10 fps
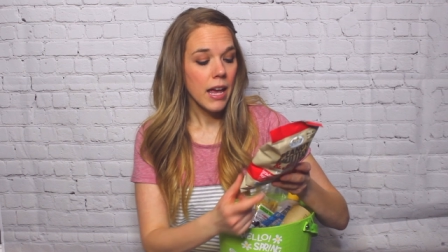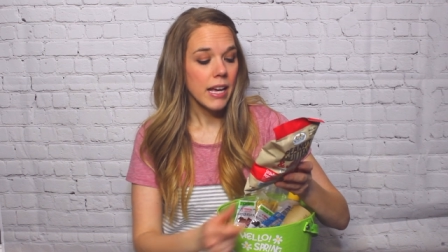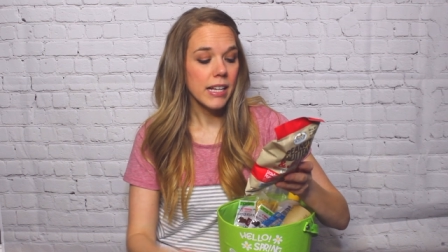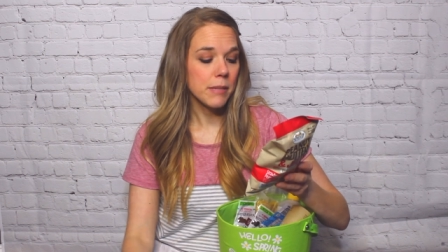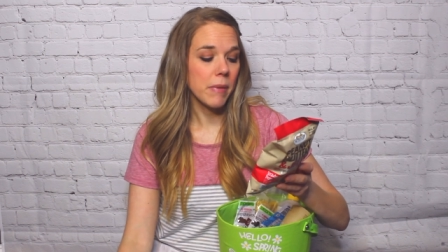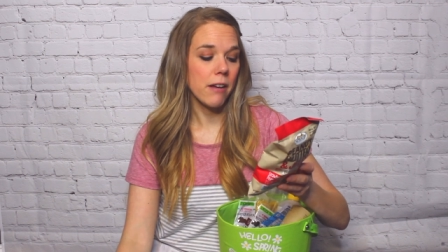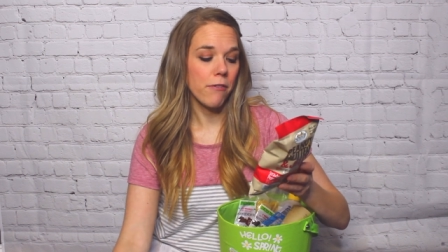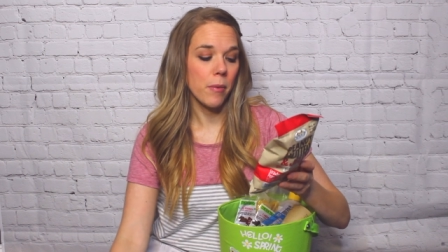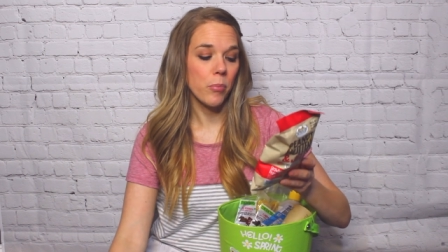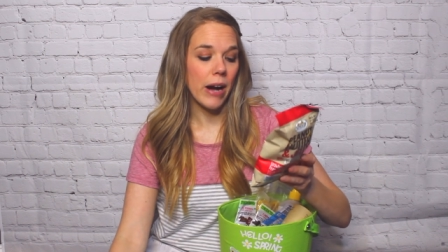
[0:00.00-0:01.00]
is made
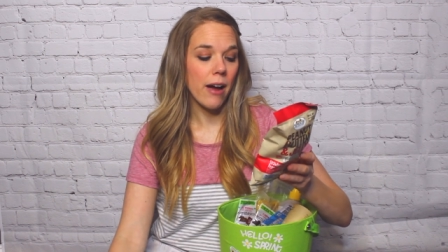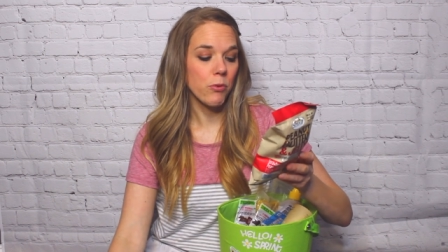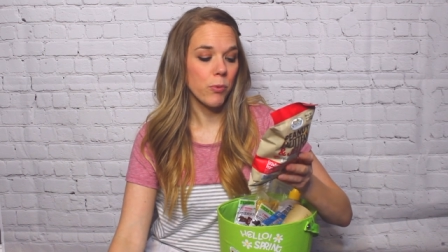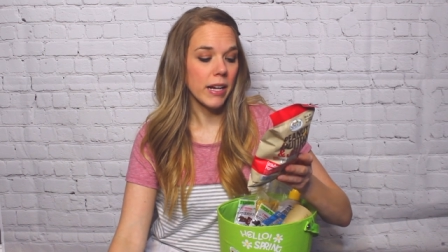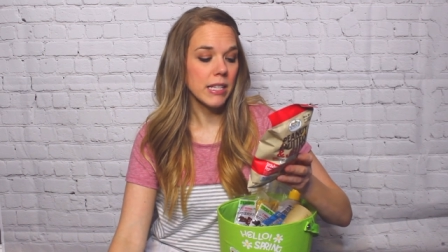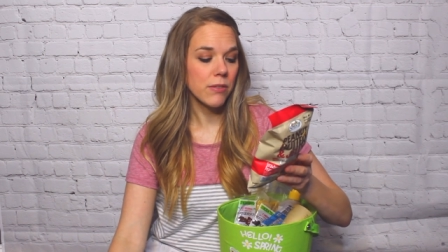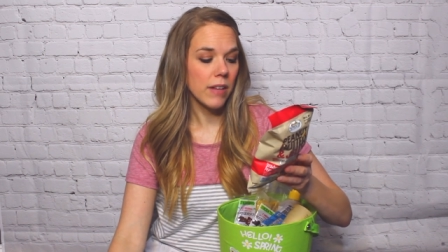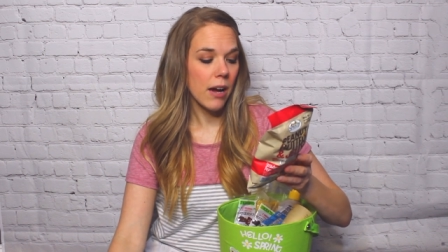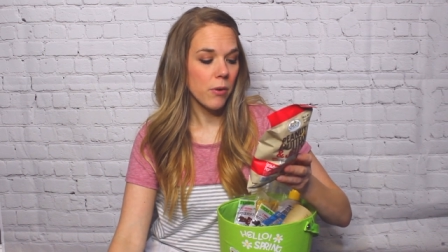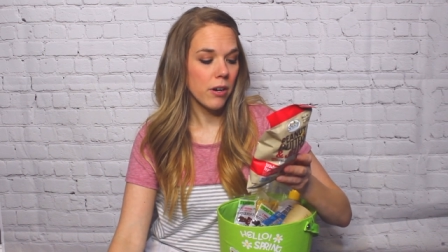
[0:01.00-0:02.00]
from brown rice
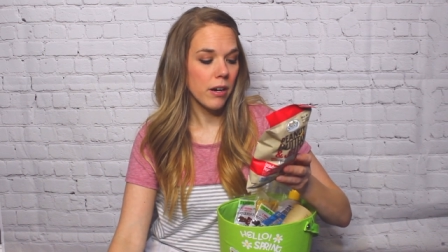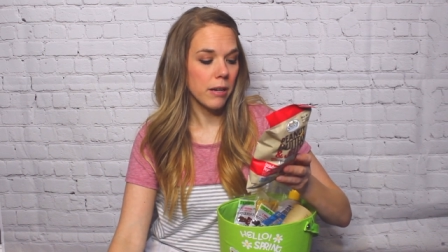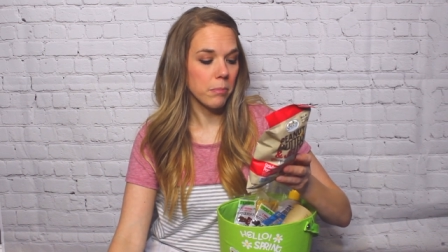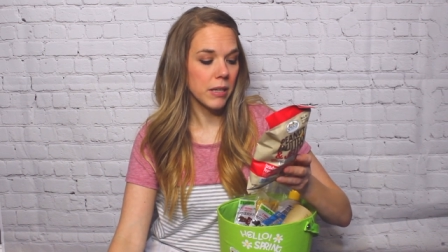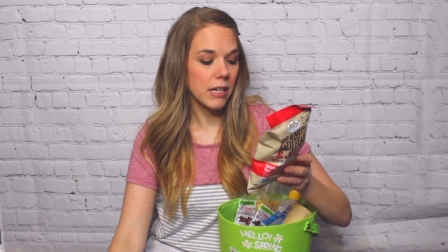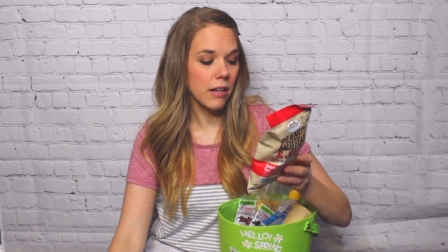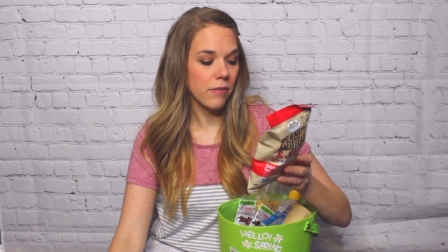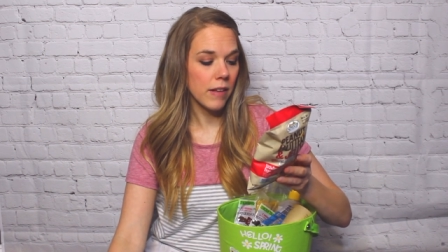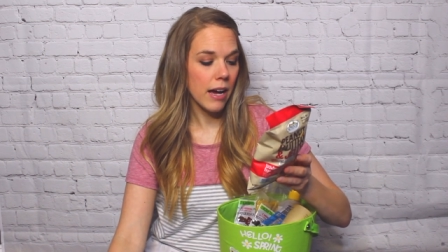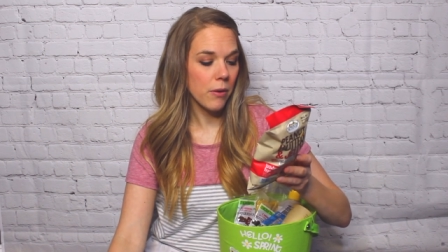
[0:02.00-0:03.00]
flour and peanut
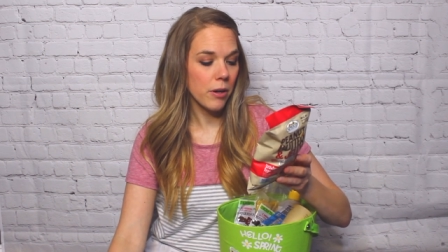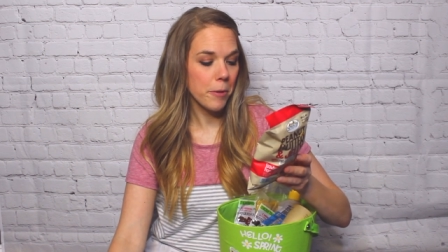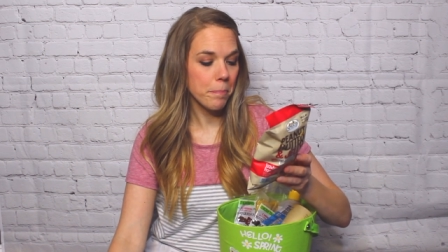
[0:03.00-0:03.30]
flour